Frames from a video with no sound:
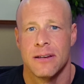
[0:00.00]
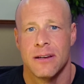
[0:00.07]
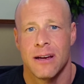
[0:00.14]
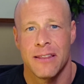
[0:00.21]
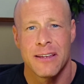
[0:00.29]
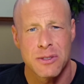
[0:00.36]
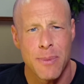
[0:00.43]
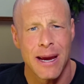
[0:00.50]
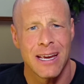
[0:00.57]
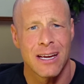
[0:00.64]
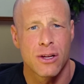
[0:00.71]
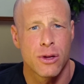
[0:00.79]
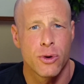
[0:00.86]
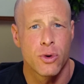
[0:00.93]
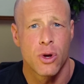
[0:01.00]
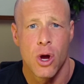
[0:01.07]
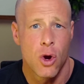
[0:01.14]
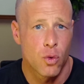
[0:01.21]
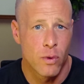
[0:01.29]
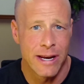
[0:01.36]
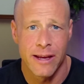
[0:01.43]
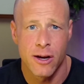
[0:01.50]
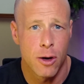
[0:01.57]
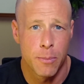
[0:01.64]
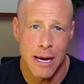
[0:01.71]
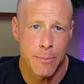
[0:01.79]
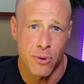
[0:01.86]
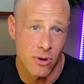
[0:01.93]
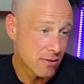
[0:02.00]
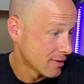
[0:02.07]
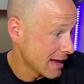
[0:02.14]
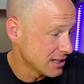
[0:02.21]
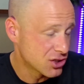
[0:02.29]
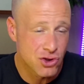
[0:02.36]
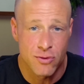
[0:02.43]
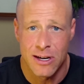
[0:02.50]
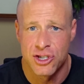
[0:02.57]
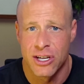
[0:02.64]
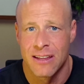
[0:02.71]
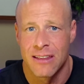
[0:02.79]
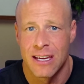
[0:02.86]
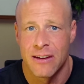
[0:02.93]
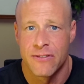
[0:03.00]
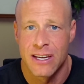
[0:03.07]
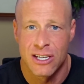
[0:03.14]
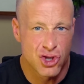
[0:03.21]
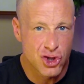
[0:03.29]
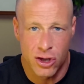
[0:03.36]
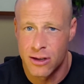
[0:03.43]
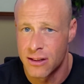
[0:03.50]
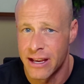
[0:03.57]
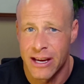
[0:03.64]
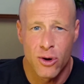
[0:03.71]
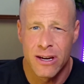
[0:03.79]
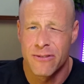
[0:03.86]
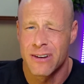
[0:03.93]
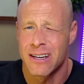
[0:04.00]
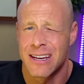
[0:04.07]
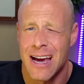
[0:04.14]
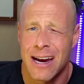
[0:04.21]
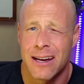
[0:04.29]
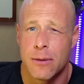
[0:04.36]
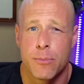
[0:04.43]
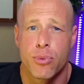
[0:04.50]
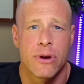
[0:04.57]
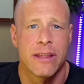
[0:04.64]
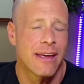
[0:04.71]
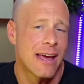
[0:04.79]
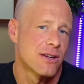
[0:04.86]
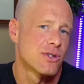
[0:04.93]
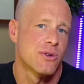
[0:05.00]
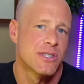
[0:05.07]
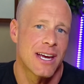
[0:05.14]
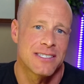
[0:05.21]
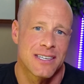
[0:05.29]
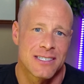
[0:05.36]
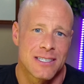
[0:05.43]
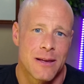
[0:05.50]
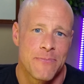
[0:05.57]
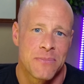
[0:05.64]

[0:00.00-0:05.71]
And this might include reading on paper, light stretching in the evenings, journaling, or even guided breathing exercises.